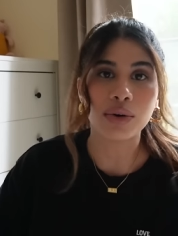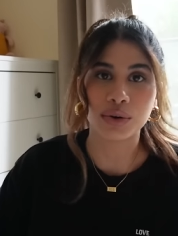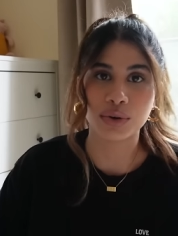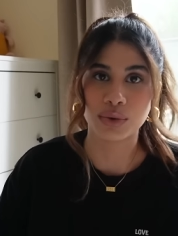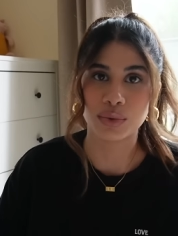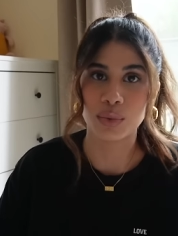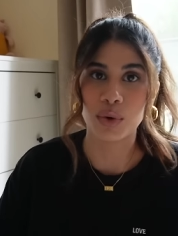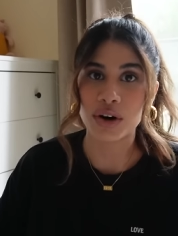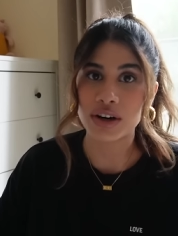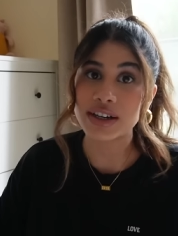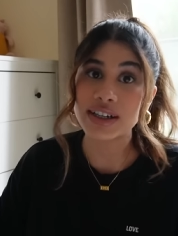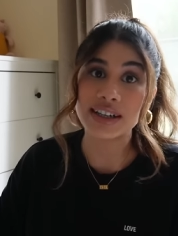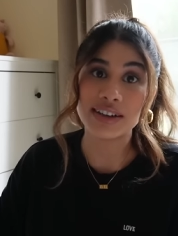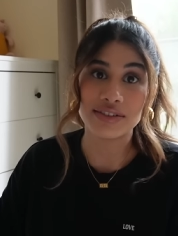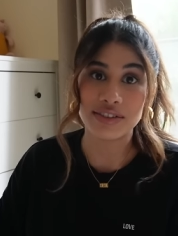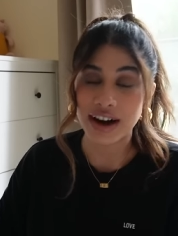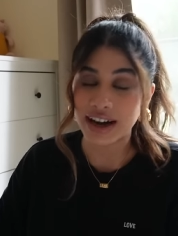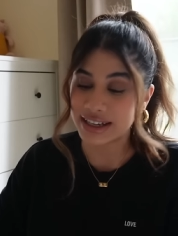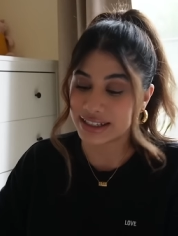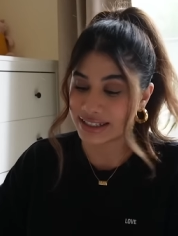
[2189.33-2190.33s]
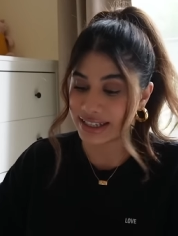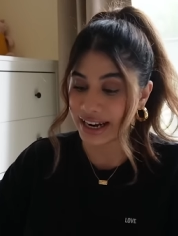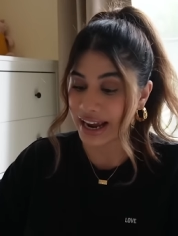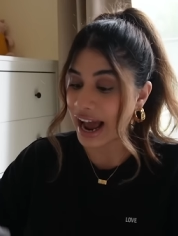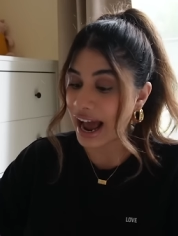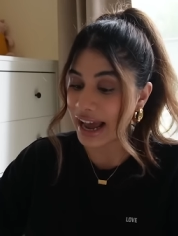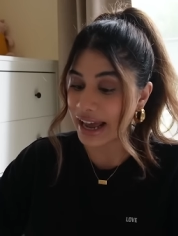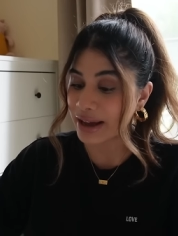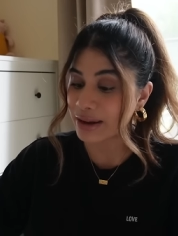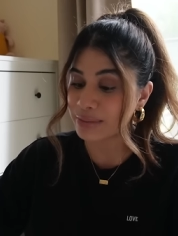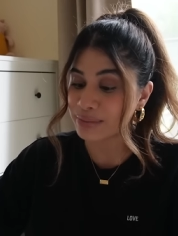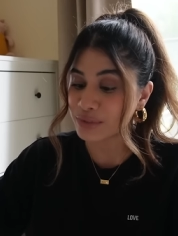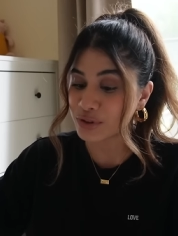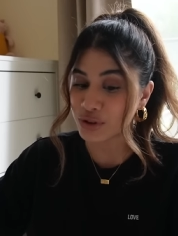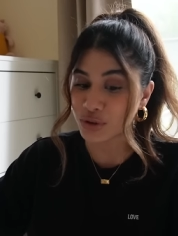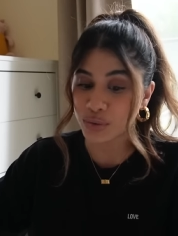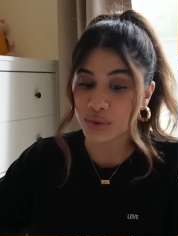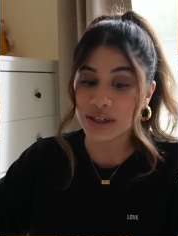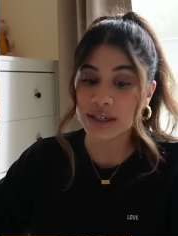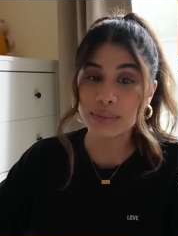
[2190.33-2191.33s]
dude what a device like i am
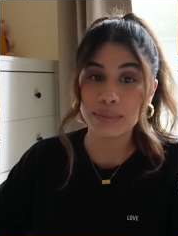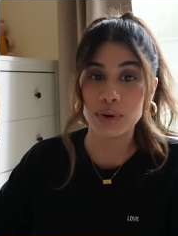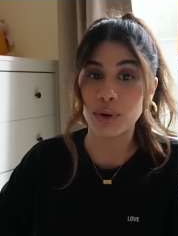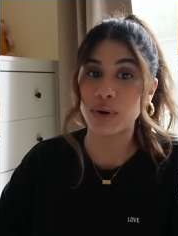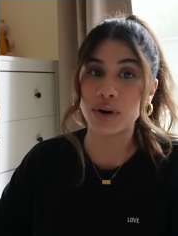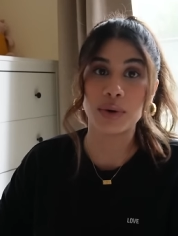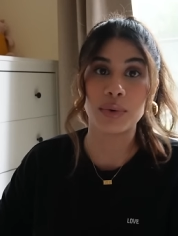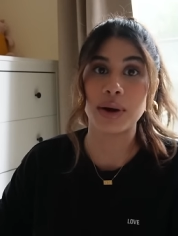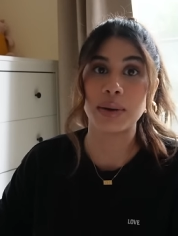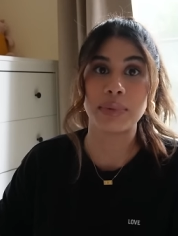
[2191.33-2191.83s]
truly blown away